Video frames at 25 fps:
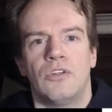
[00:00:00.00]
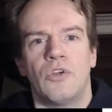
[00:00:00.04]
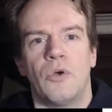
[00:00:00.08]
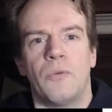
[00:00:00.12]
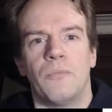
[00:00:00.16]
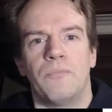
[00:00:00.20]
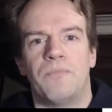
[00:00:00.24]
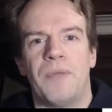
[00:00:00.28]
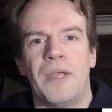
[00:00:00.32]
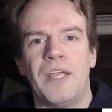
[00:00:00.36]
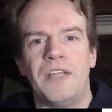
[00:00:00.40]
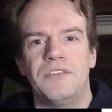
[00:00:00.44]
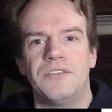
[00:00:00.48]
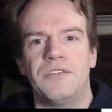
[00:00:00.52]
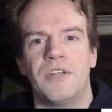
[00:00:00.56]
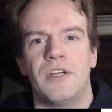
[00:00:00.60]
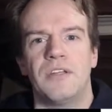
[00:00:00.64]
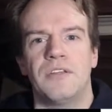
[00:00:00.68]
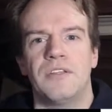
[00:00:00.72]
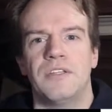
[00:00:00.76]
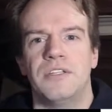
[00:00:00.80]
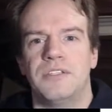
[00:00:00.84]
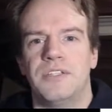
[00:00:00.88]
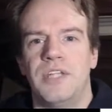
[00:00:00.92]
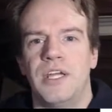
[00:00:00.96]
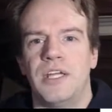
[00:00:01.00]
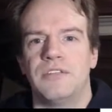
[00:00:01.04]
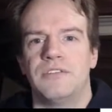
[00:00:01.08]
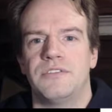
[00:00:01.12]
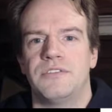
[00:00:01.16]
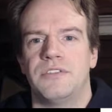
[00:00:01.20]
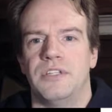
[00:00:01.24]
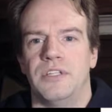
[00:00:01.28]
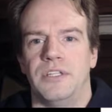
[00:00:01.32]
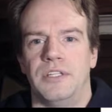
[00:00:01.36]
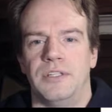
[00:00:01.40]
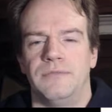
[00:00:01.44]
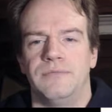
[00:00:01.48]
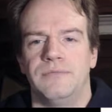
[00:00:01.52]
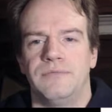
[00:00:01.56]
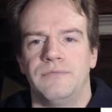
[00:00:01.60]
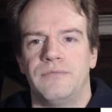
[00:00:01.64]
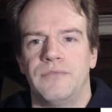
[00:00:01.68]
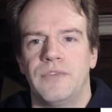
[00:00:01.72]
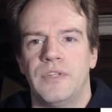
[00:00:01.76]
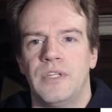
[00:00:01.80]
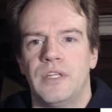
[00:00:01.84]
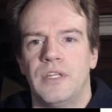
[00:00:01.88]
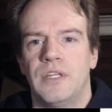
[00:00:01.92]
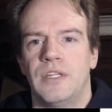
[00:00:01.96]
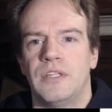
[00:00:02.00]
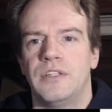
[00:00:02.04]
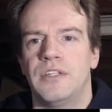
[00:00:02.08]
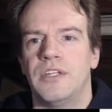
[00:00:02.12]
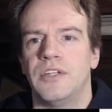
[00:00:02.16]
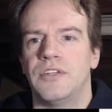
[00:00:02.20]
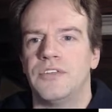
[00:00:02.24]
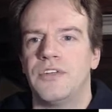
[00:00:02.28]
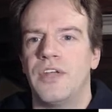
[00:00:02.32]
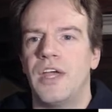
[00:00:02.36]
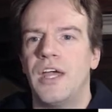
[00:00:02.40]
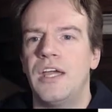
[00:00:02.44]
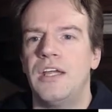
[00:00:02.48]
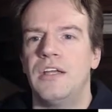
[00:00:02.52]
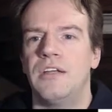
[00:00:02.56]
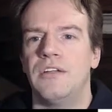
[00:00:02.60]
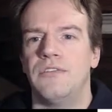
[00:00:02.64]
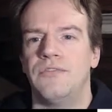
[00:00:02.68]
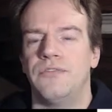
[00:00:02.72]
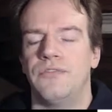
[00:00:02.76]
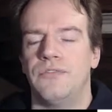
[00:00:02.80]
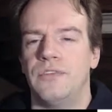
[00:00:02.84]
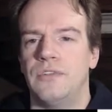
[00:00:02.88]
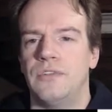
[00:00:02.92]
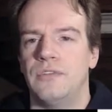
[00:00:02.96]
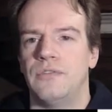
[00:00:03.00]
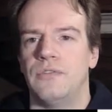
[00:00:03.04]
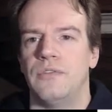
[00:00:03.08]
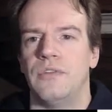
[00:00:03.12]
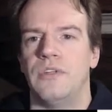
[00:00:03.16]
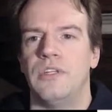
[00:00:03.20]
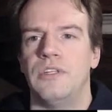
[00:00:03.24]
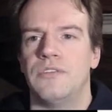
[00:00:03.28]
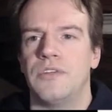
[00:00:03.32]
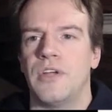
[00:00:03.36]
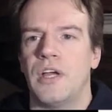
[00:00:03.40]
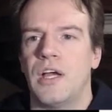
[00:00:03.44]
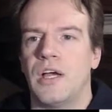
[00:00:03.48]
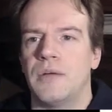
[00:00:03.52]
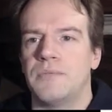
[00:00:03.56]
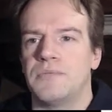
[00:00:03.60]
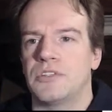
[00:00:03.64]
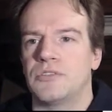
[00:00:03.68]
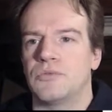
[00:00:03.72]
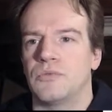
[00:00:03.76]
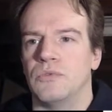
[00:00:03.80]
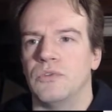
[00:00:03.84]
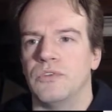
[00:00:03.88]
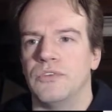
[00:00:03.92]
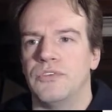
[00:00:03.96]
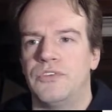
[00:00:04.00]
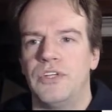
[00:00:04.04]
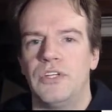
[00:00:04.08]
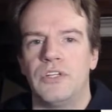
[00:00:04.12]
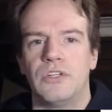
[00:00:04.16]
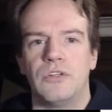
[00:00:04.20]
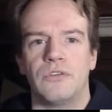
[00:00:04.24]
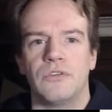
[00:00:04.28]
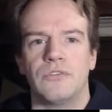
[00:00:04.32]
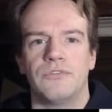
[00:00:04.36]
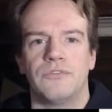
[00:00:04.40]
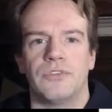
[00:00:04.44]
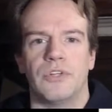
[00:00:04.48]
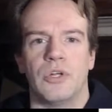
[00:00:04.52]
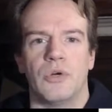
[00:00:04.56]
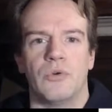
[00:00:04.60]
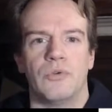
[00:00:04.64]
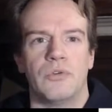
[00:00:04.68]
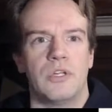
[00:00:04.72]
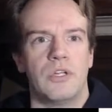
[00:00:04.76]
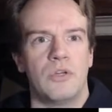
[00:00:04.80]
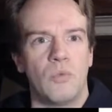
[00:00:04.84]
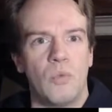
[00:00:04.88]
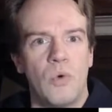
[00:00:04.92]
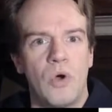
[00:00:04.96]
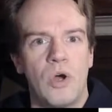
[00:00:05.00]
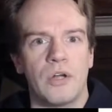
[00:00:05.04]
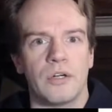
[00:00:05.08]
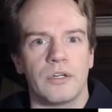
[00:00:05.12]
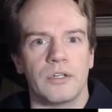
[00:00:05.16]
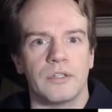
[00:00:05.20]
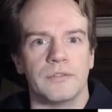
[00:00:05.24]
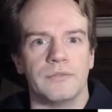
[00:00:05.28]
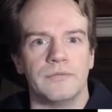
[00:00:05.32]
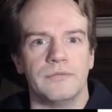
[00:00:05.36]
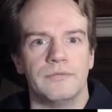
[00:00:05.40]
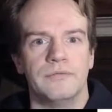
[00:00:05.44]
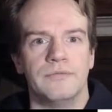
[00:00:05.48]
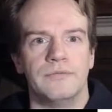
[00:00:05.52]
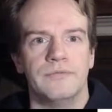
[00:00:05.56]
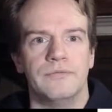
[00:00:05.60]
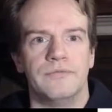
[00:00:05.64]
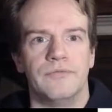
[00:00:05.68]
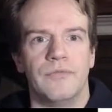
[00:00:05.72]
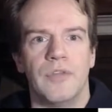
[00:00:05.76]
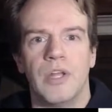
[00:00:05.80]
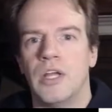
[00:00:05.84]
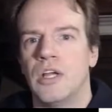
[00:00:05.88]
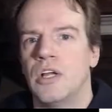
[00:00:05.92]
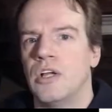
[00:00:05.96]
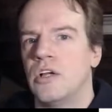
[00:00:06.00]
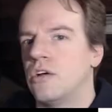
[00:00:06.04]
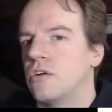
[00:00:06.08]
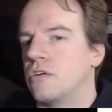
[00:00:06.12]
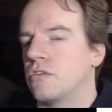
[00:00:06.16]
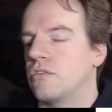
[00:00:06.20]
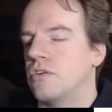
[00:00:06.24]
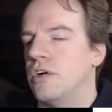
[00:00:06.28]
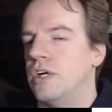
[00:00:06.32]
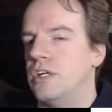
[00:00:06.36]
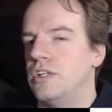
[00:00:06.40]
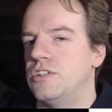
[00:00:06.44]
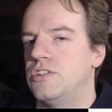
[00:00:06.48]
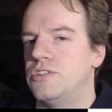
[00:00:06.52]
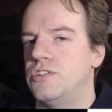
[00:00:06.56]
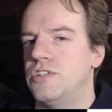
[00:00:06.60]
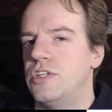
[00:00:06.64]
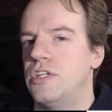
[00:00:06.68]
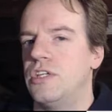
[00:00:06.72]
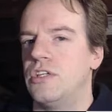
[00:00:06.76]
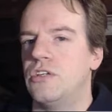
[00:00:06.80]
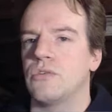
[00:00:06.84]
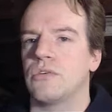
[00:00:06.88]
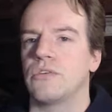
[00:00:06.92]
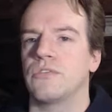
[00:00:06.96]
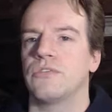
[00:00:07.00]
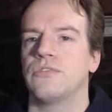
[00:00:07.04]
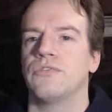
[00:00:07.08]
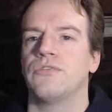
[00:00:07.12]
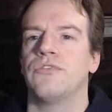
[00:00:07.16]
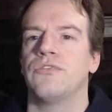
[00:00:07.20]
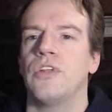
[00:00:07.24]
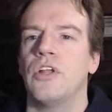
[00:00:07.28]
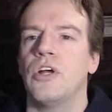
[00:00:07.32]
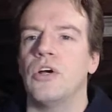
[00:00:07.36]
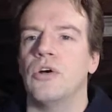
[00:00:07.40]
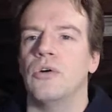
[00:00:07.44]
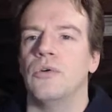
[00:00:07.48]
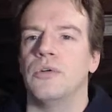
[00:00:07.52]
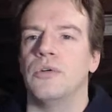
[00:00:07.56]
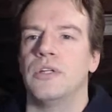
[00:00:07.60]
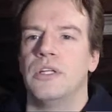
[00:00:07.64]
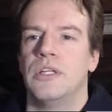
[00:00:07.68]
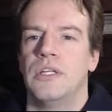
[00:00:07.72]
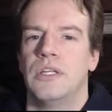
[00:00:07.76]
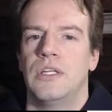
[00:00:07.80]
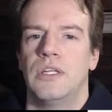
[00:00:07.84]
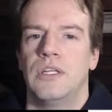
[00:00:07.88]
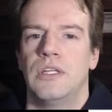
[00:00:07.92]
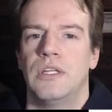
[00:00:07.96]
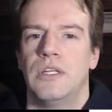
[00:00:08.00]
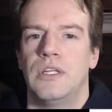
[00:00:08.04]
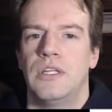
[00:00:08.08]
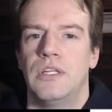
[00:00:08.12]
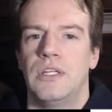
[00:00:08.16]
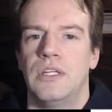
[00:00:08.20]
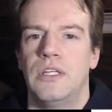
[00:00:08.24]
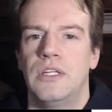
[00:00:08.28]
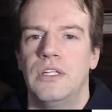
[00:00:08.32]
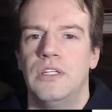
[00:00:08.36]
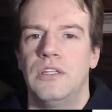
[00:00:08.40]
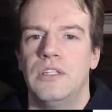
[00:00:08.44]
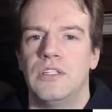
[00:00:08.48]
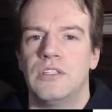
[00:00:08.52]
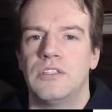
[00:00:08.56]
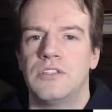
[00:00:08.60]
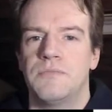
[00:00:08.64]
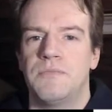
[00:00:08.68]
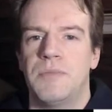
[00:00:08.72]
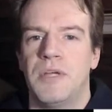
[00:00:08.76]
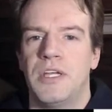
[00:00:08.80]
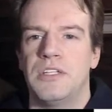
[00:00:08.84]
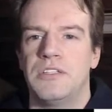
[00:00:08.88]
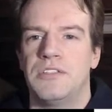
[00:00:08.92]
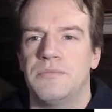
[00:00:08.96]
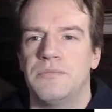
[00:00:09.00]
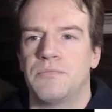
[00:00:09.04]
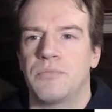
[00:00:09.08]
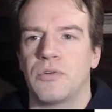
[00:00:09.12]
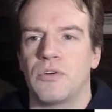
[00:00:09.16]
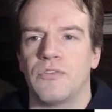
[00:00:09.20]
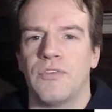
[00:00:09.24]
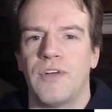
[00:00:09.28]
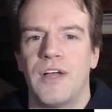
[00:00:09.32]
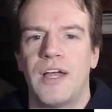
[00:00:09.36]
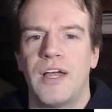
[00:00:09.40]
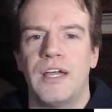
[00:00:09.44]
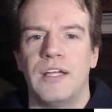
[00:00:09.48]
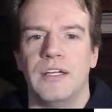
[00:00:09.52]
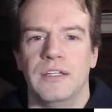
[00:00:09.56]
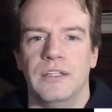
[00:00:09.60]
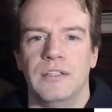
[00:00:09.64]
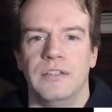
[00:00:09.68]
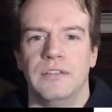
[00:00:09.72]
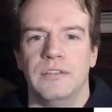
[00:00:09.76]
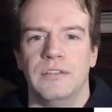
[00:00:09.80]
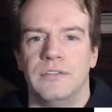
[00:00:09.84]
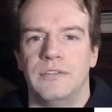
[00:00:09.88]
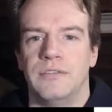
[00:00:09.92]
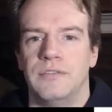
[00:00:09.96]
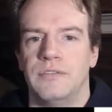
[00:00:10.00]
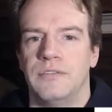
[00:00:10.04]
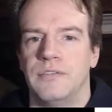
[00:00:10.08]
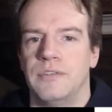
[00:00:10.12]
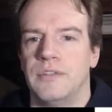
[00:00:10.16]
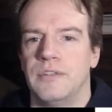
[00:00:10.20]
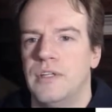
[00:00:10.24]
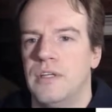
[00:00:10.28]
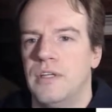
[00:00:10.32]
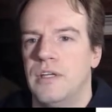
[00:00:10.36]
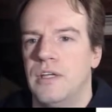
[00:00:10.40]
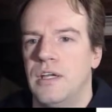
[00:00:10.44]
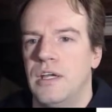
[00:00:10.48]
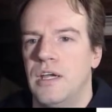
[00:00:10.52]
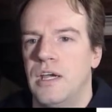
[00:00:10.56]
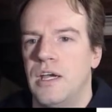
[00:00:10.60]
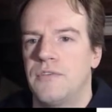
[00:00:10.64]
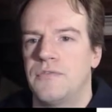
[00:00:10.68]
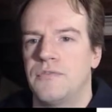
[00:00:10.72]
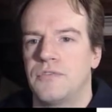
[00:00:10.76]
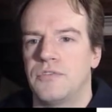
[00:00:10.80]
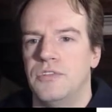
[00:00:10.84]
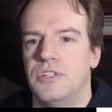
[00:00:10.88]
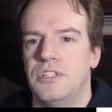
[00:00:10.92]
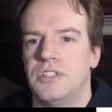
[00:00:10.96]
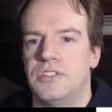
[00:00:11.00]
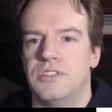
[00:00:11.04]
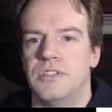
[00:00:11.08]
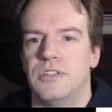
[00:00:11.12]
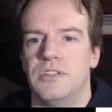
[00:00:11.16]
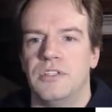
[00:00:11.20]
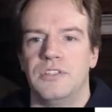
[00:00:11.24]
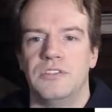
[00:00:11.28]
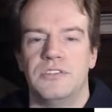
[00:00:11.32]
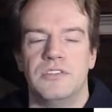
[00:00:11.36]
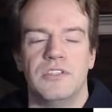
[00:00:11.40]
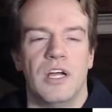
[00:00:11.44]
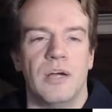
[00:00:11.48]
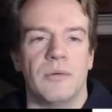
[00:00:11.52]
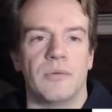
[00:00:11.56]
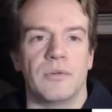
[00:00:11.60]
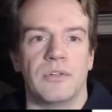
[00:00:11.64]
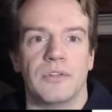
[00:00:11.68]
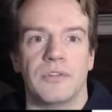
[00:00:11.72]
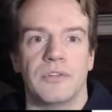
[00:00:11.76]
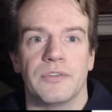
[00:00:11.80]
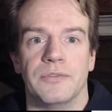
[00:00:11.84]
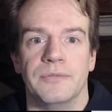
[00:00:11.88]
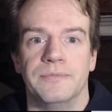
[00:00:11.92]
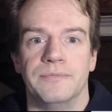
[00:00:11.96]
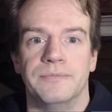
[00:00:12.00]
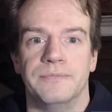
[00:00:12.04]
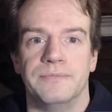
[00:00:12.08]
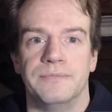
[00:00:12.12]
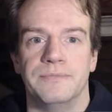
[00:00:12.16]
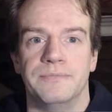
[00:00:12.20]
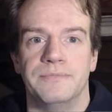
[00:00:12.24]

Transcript: So based on the density, decide if these objects will sink or float in water. Right? Sink or float in the space provided after each of these numbers.